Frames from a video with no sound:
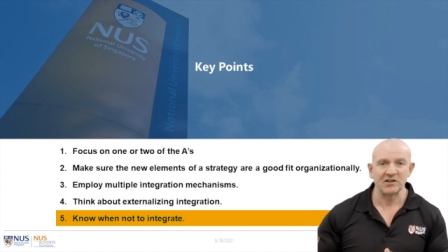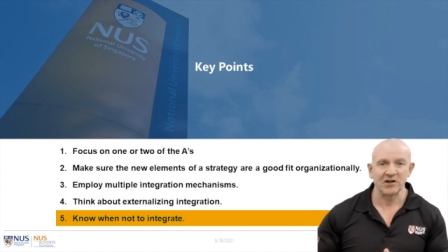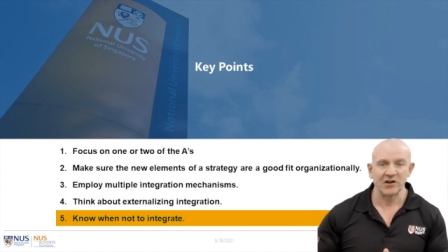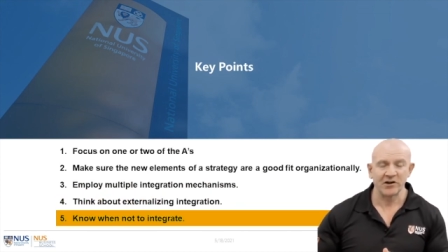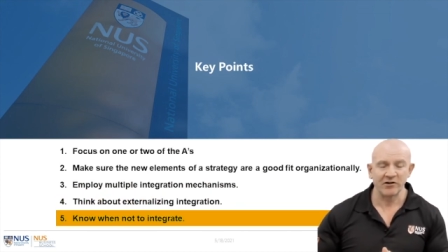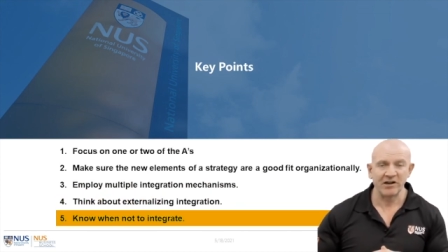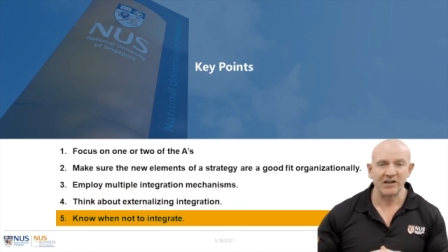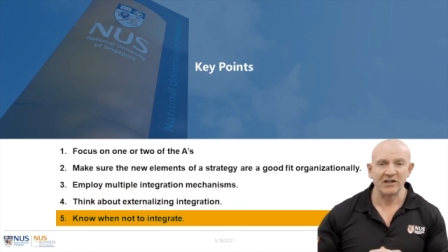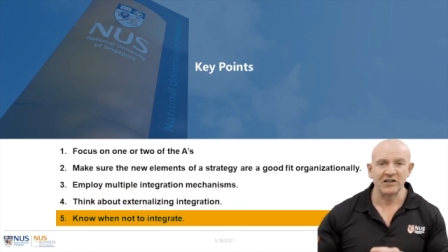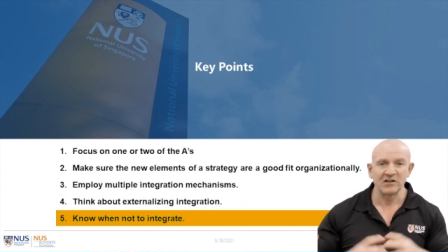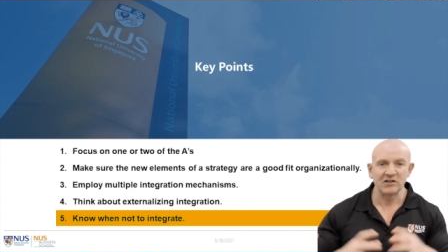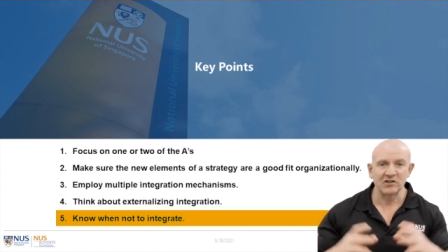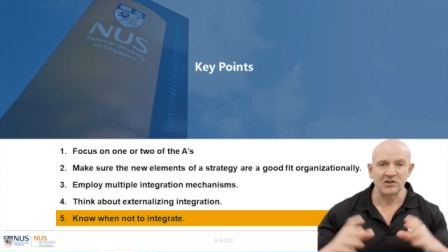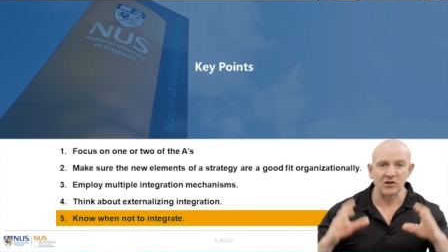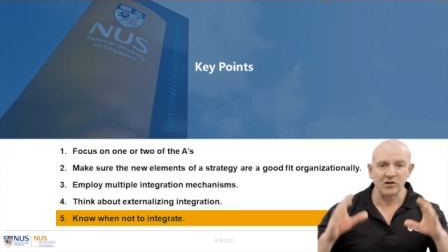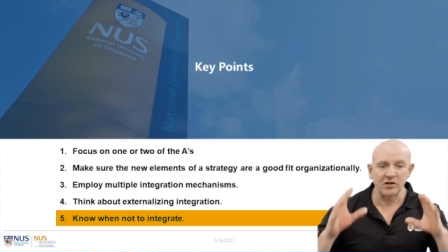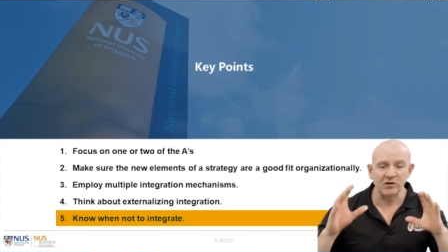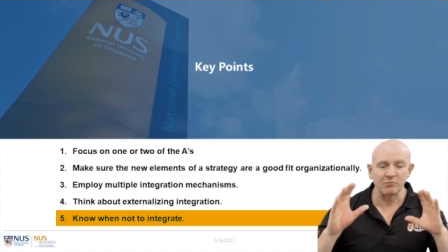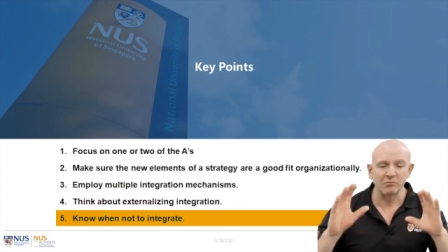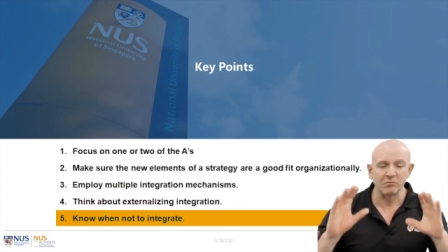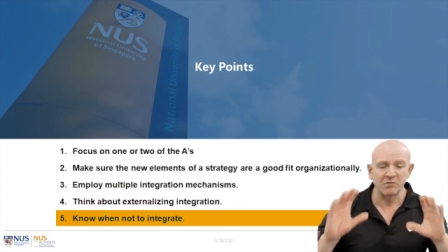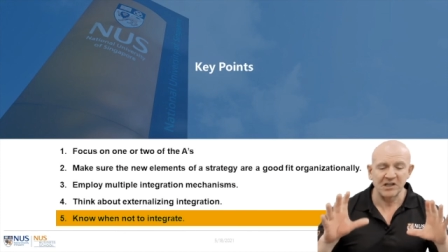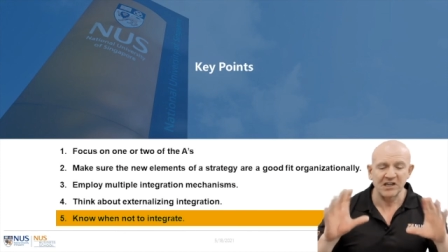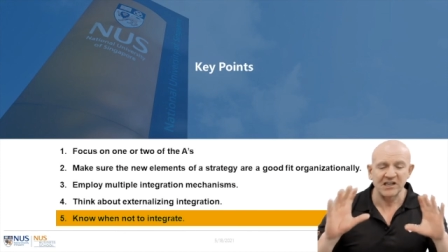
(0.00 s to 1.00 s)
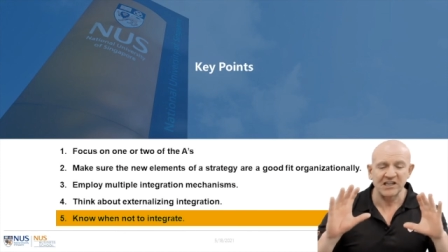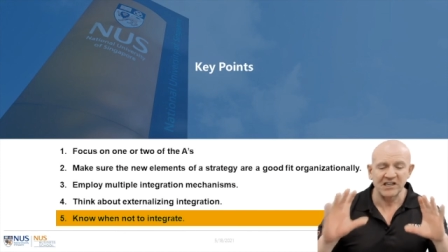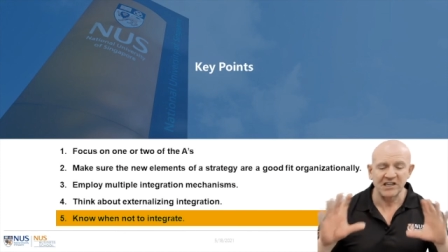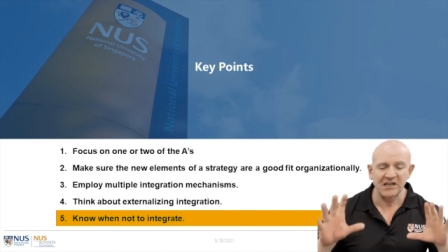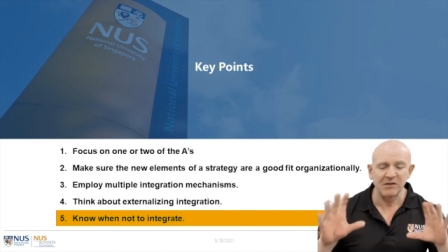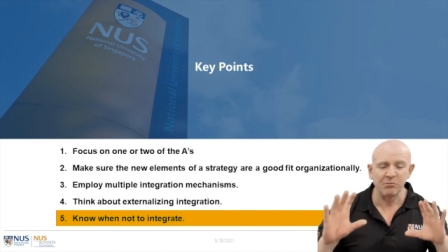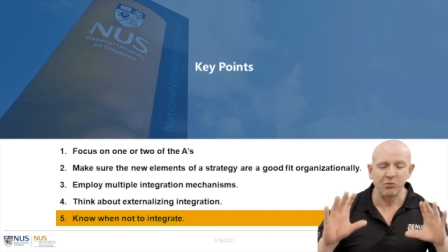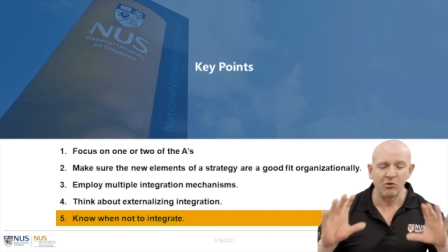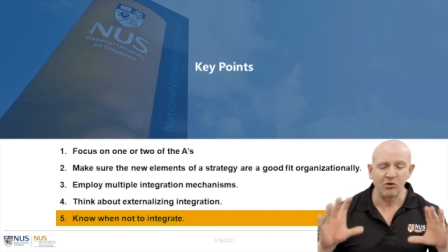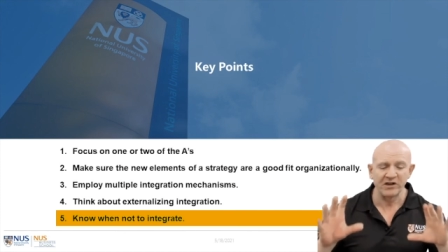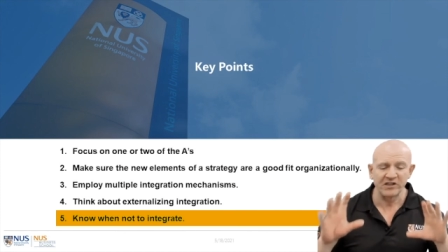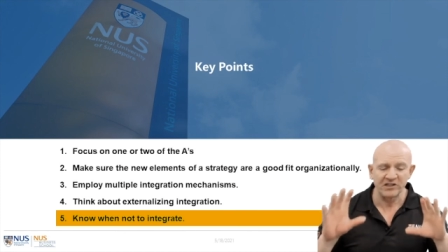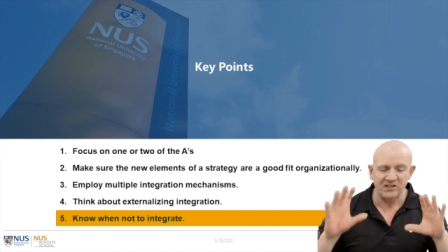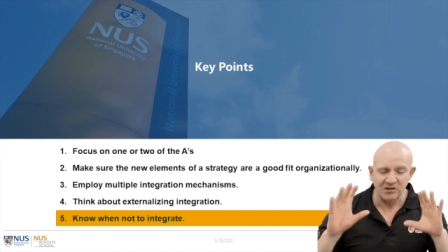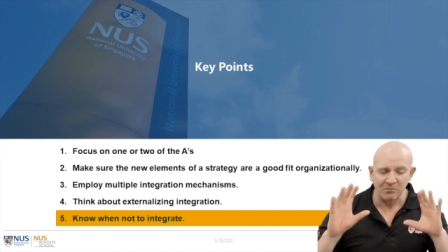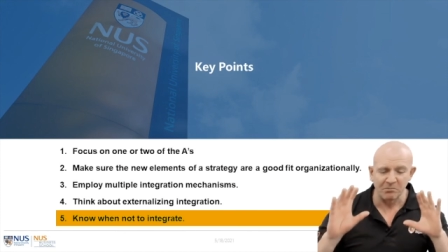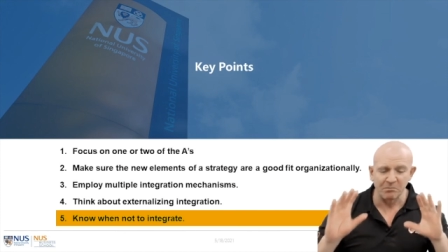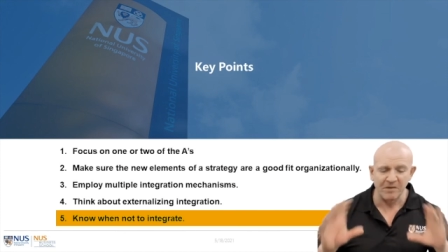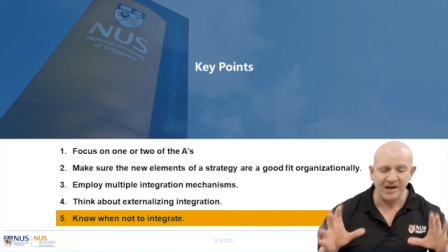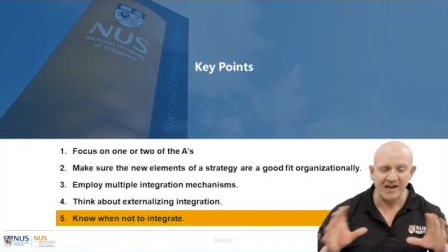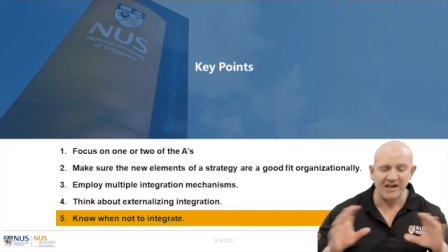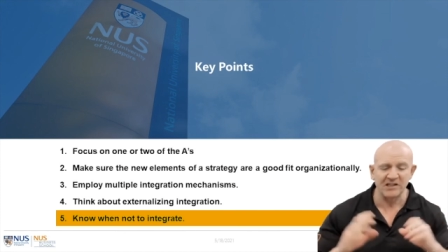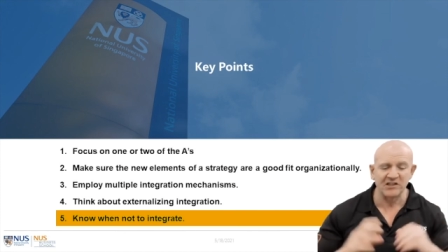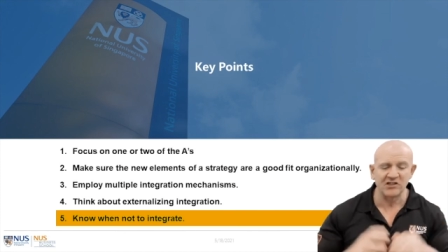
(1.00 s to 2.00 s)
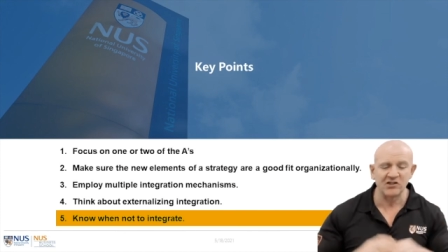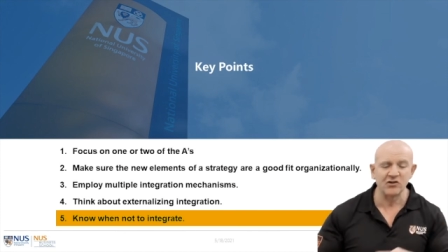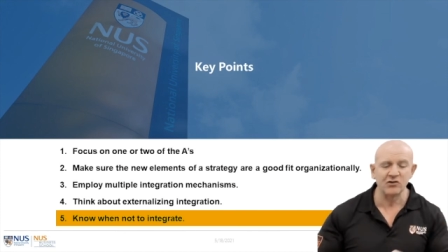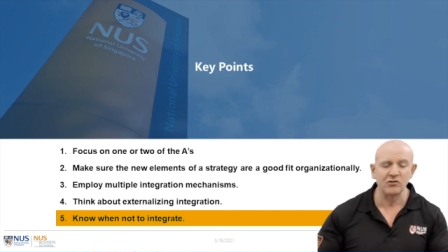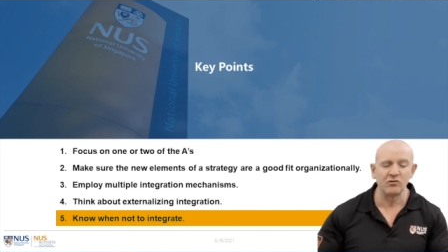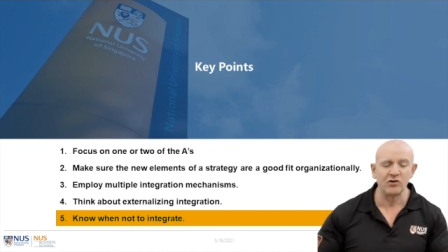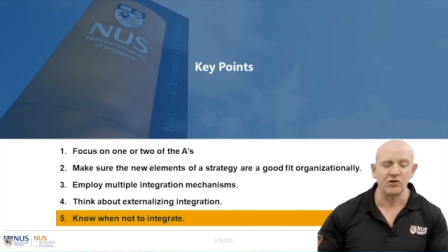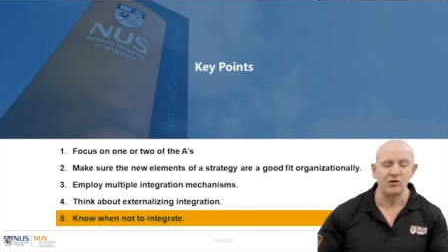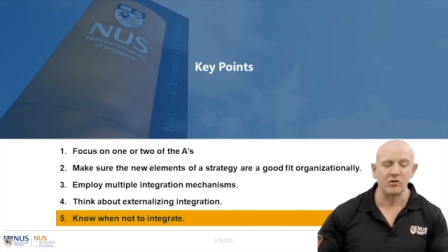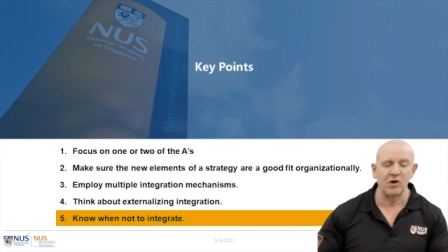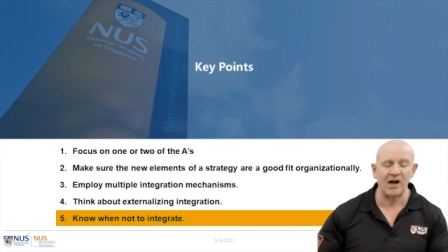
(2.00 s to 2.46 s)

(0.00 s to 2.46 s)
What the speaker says: All right. So the key points, the main two